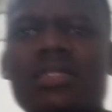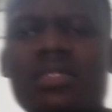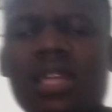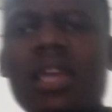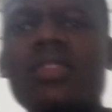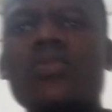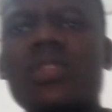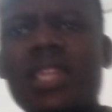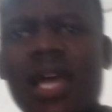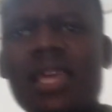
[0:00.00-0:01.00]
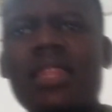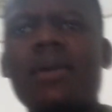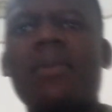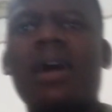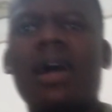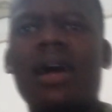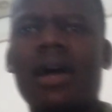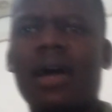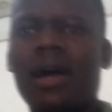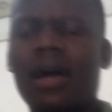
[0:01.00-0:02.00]
trying to deny them
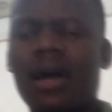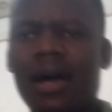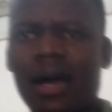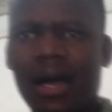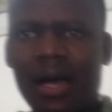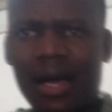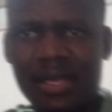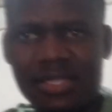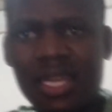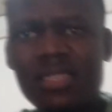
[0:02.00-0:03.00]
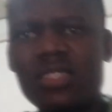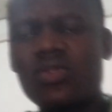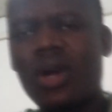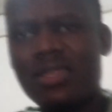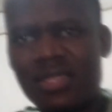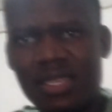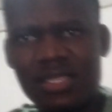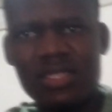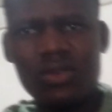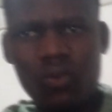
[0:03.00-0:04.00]
a chance to
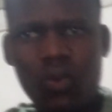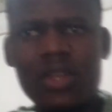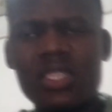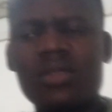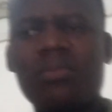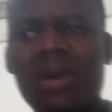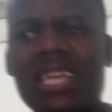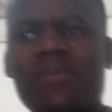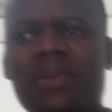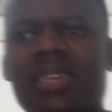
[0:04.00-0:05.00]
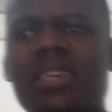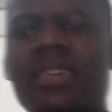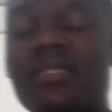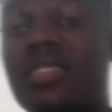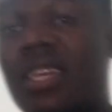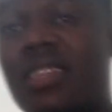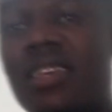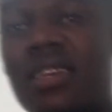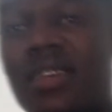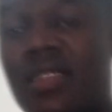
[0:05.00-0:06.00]
access what might be
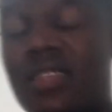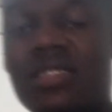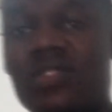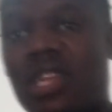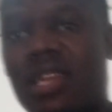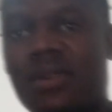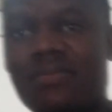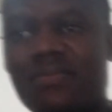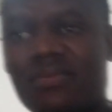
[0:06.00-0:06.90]
inside the trailer.